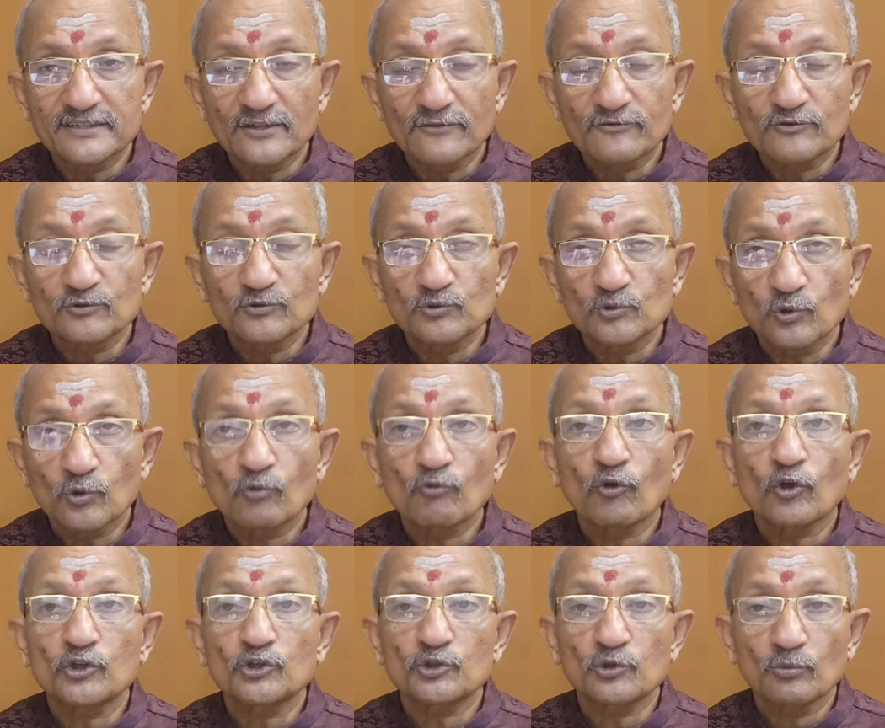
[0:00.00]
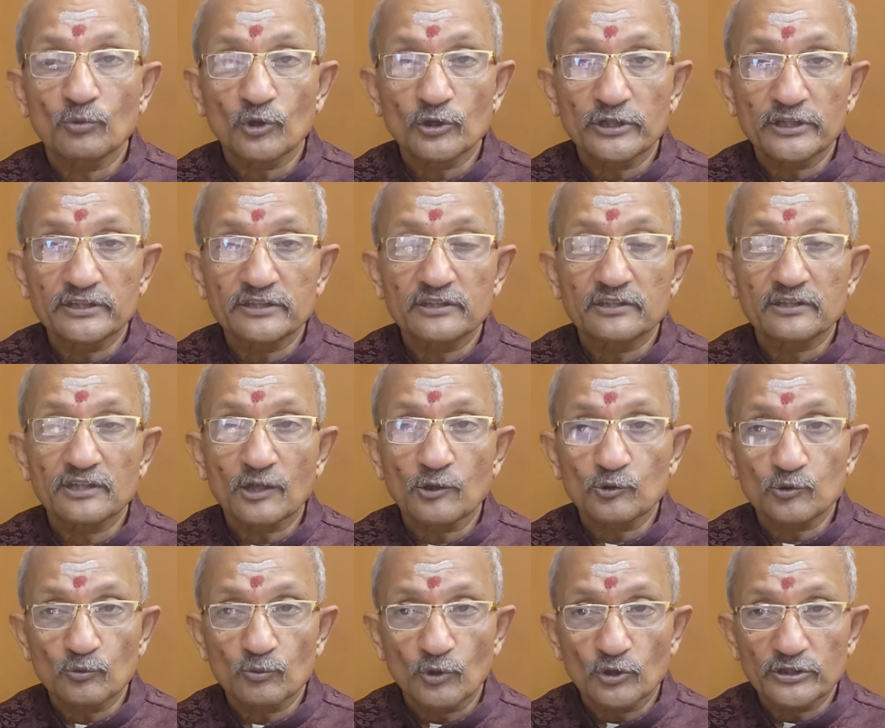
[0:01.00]
enough to know what to monitor,
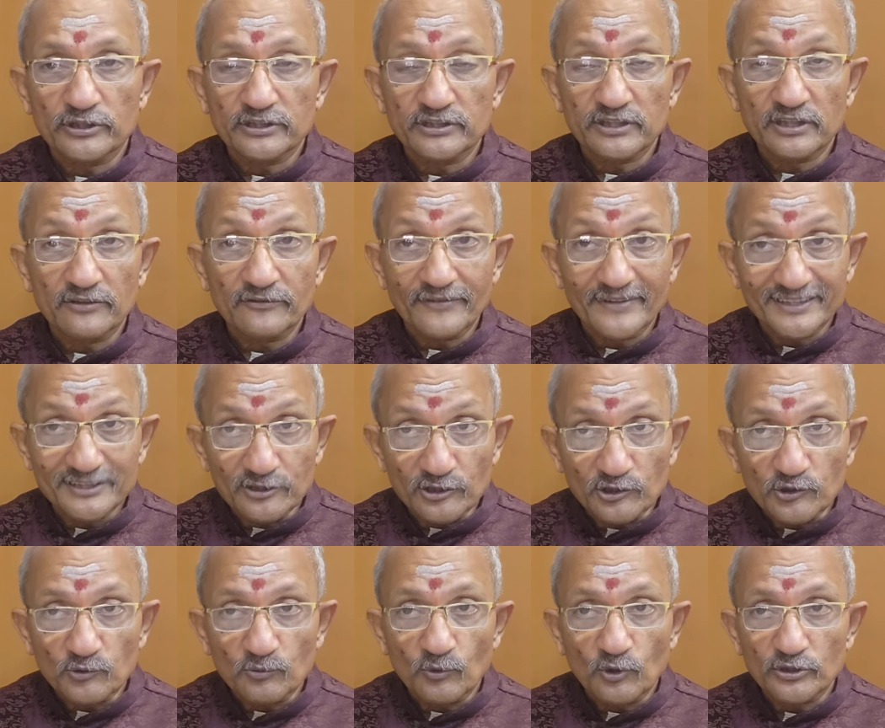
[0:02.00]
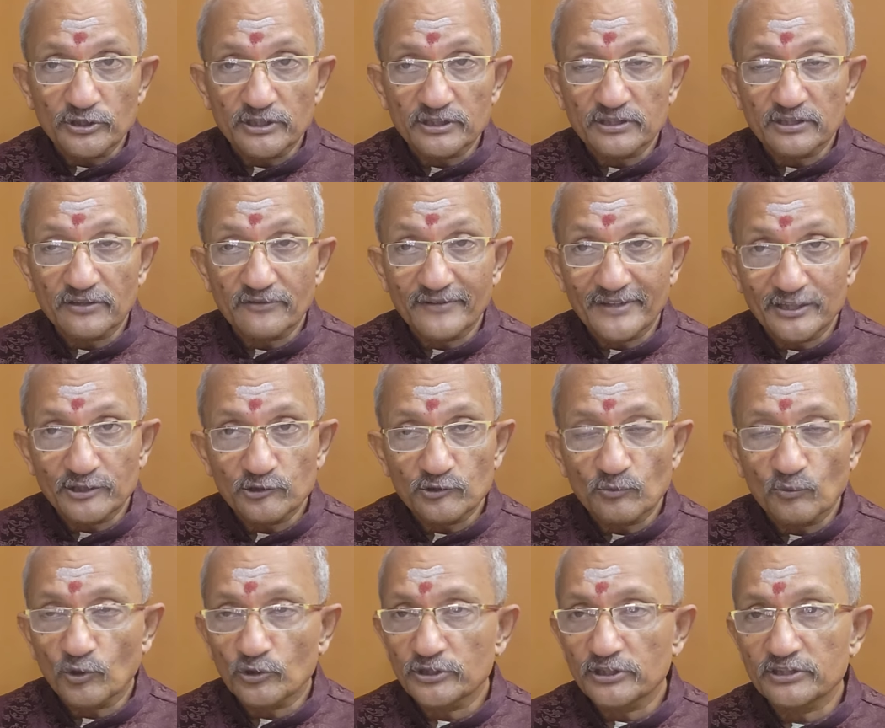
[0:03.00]
how to monitor, whether to monitor, when
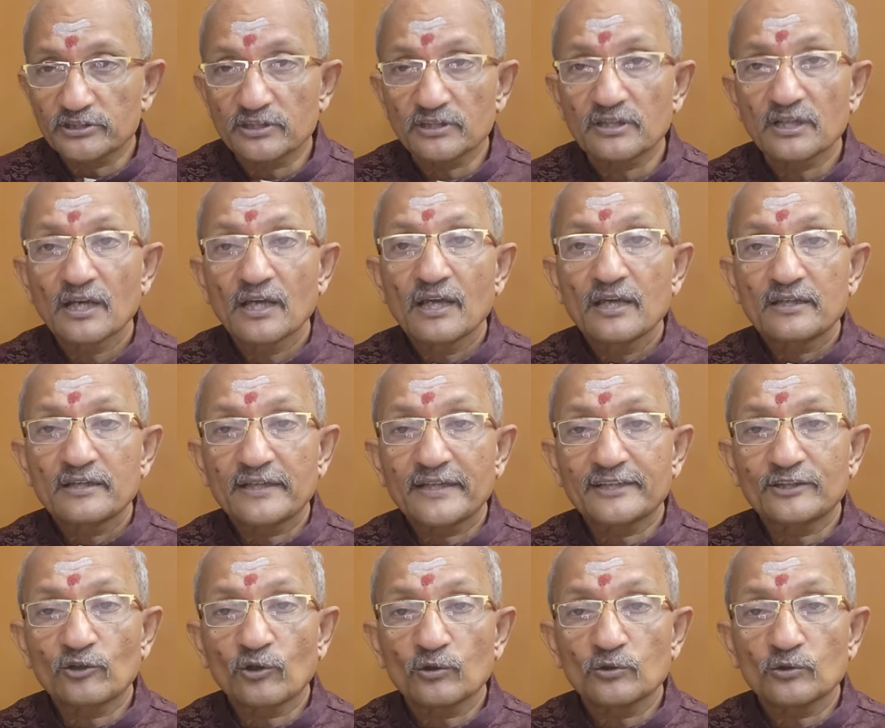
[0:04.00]
to monitor, right?